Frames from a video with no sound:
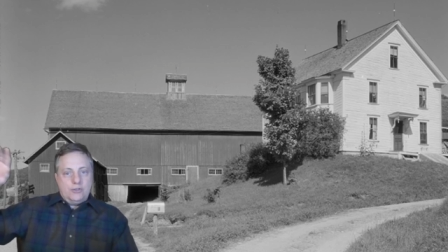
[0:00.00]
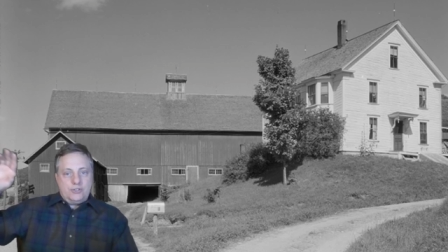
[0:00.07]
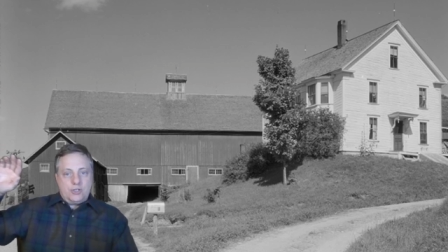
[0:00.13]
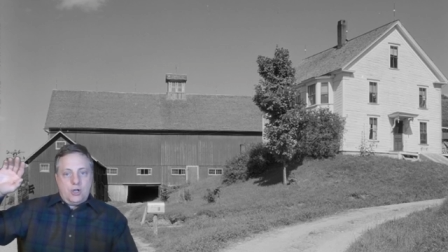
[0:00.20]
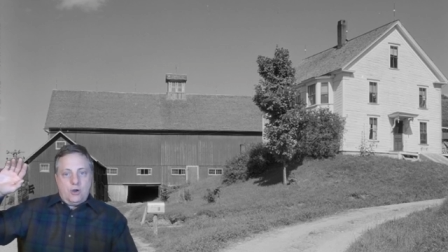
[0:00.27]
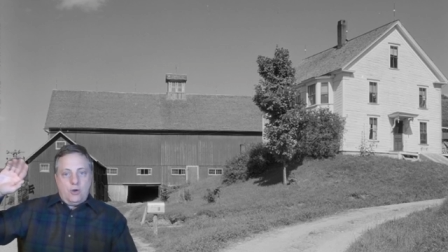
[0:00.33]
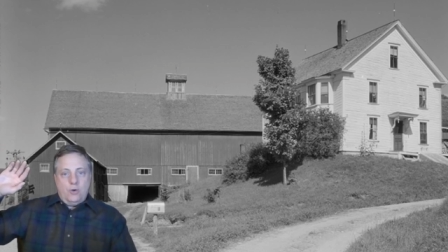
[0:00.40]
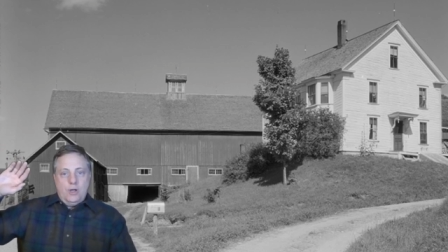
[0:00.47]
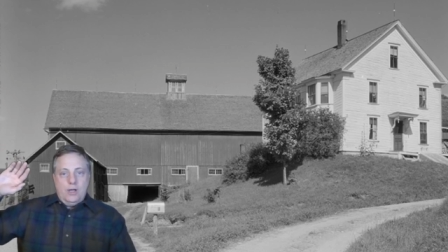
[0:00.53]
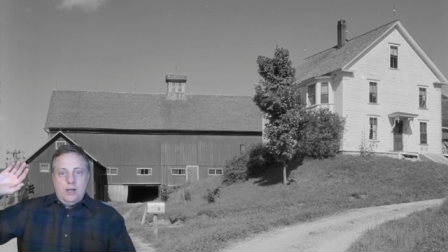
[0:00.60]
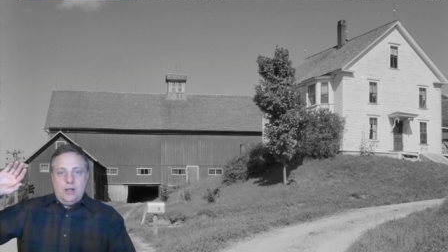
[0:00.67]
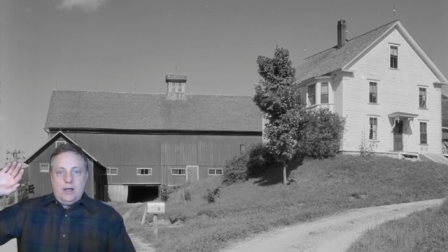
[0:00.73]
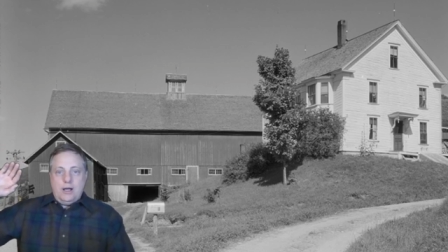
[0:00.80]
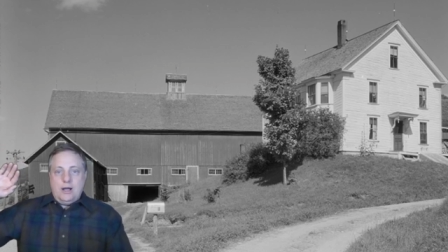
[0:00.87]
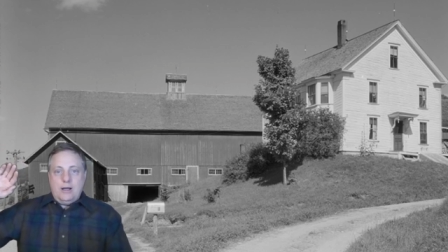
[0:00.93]
So
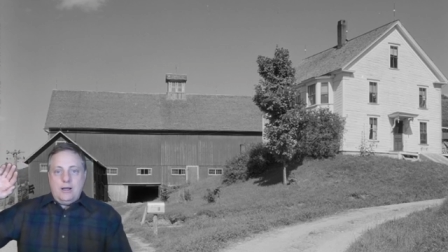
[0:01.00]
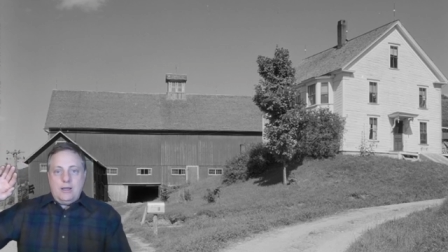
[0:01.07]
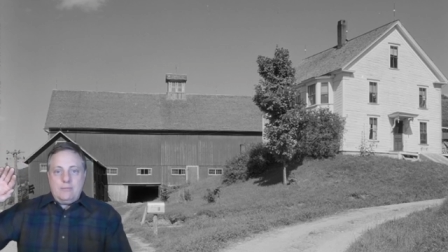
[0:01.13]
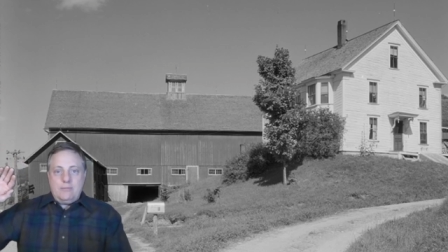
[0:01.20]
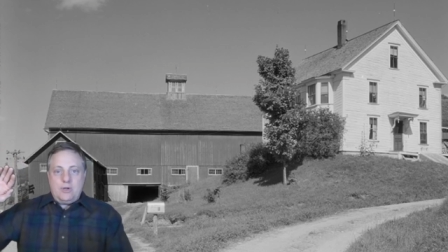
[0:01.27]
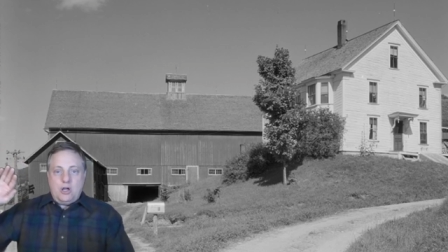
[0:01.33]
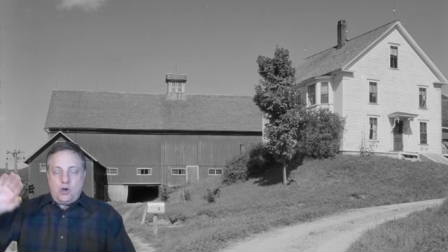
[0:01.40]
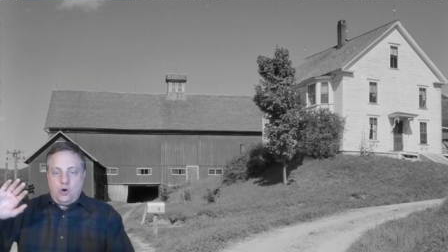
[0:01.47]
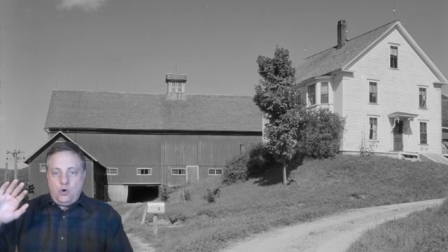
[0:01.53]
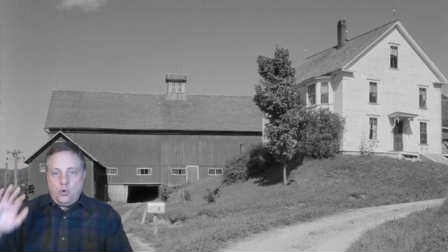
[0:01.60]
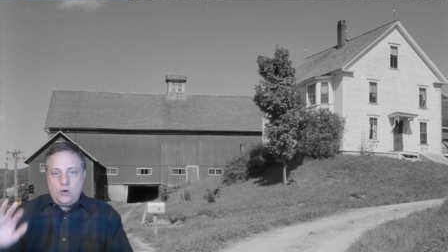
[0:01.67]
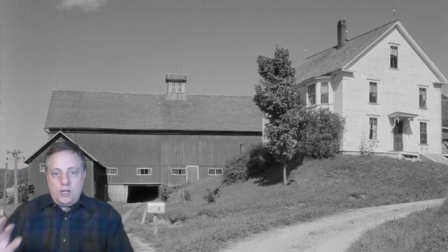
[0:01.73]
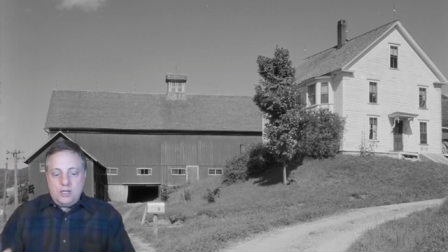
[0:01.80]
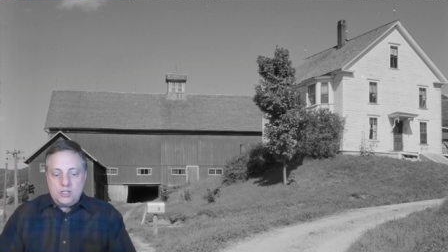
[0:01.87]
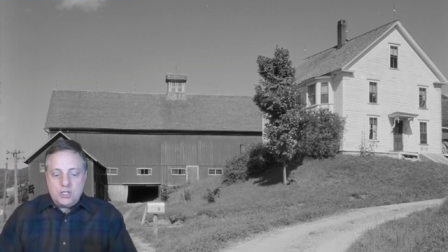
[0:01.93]
uh,
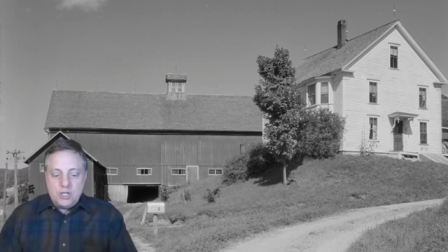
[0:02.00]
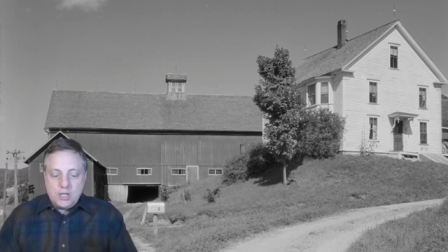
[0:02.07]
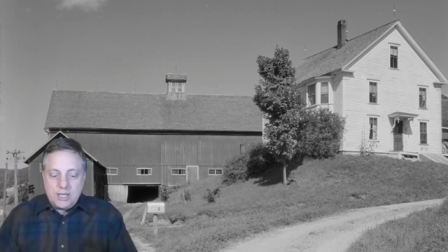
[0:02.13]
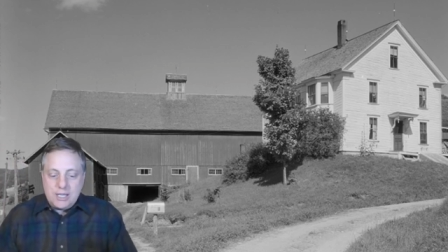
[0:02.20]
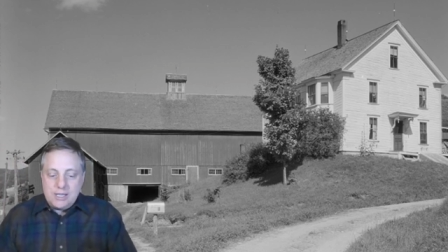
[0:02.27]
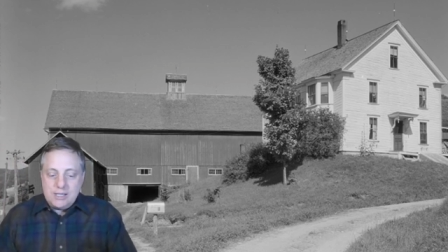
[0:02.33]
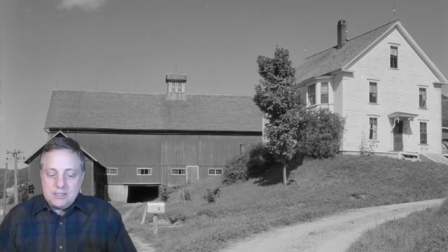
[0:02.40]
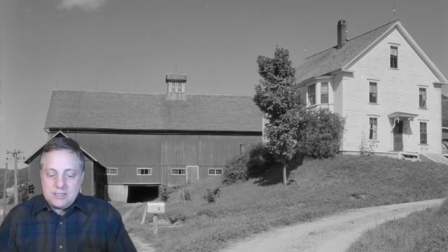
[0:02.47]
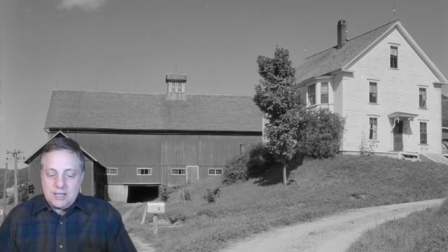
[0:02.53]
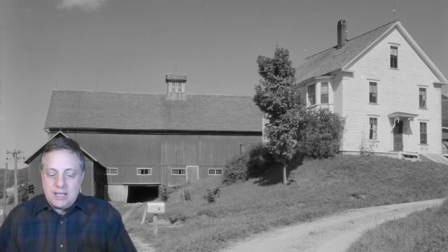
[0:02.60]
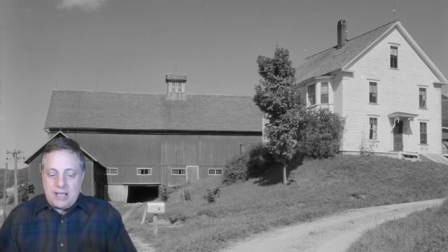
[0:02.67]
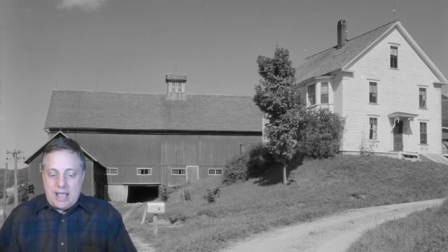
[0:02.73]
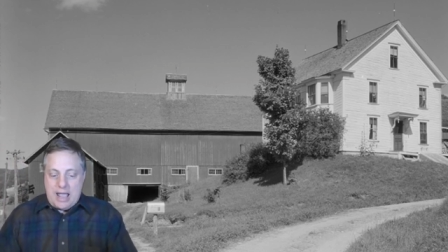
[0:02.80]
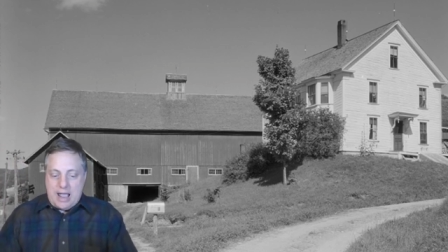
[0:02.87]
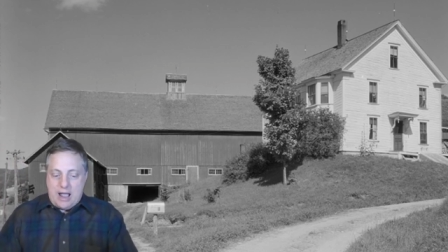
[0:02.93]
according to King's
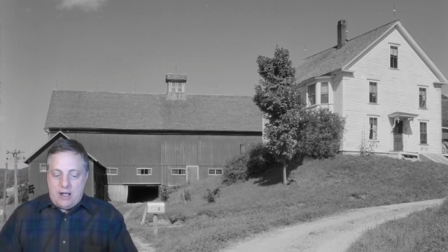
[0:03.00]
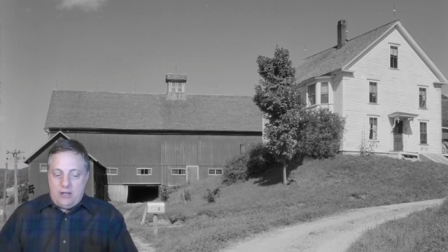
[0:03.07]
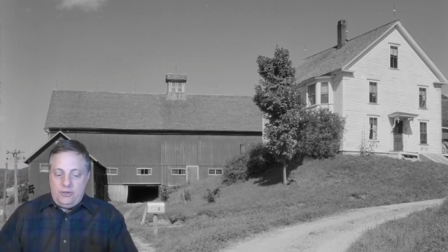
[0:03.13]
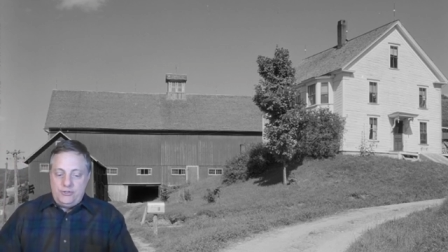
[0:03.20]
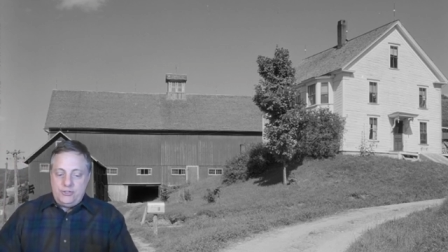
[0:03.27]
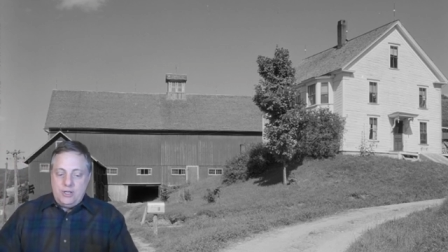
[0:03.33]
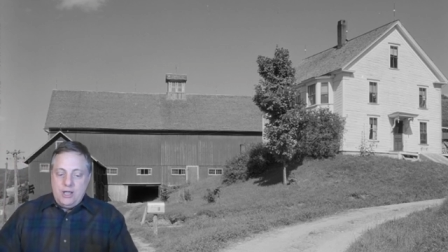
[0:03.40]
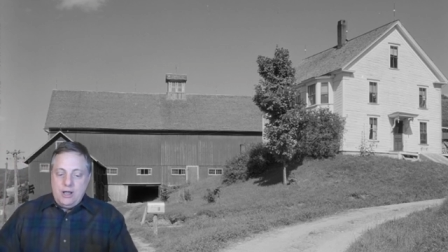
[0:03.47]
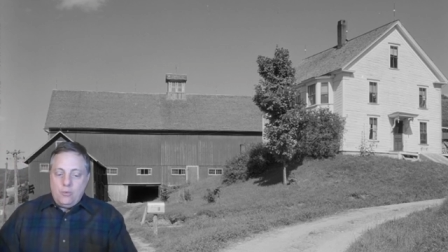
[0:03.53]
account,